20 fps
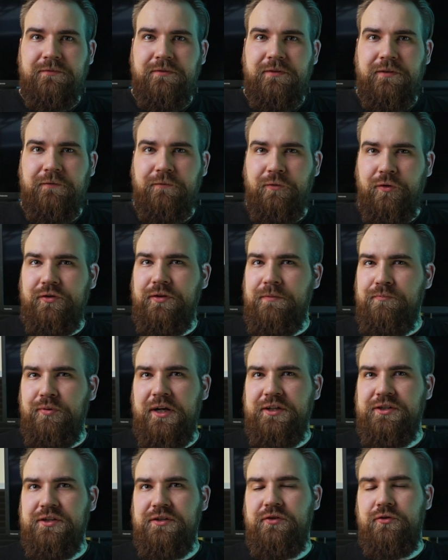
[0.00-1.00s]
The first
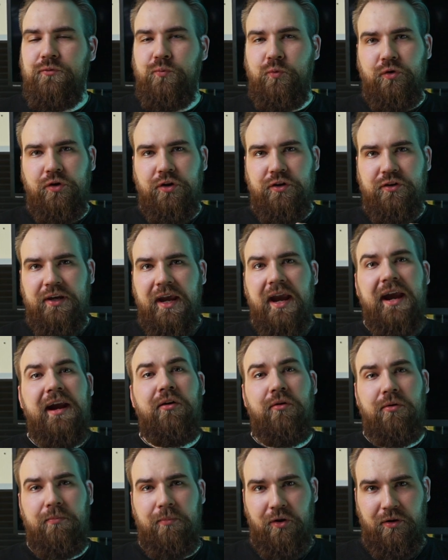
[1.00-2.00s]
impressions were
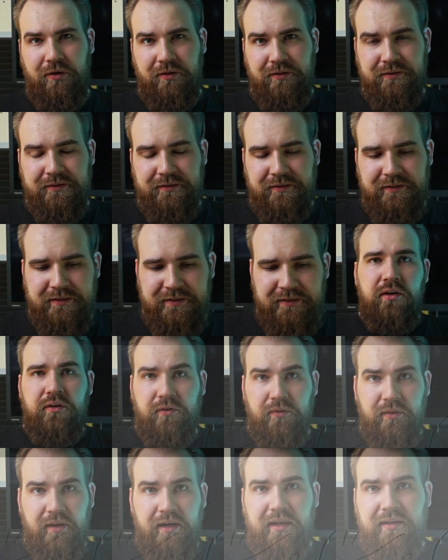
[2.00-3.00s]
terrible.
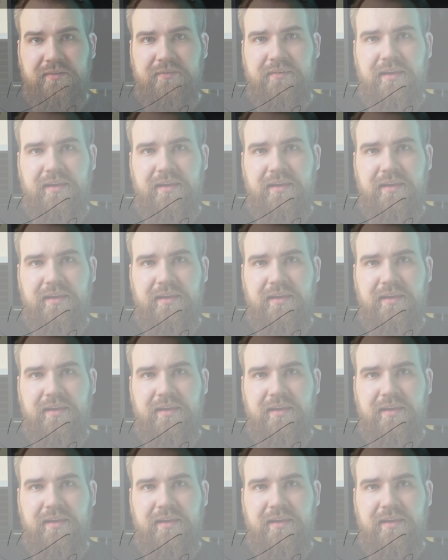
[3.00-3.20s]
So the next